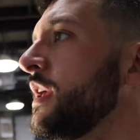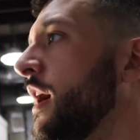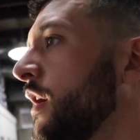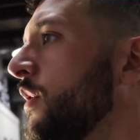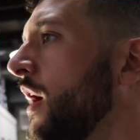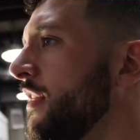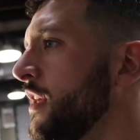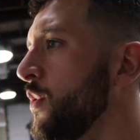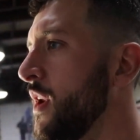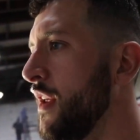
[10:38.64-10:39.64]
Yeah, I
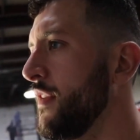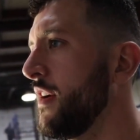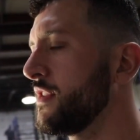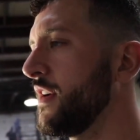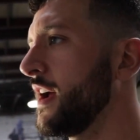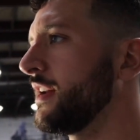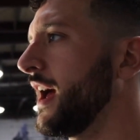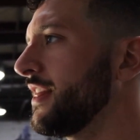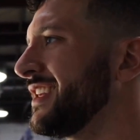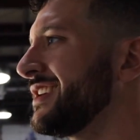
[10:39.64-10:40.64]
think 185 is fine.
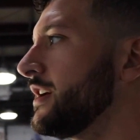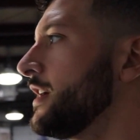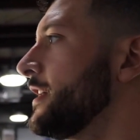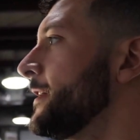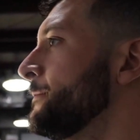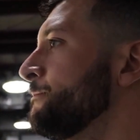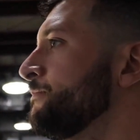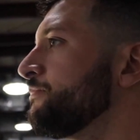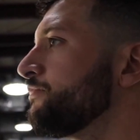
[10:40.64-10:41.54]
I think the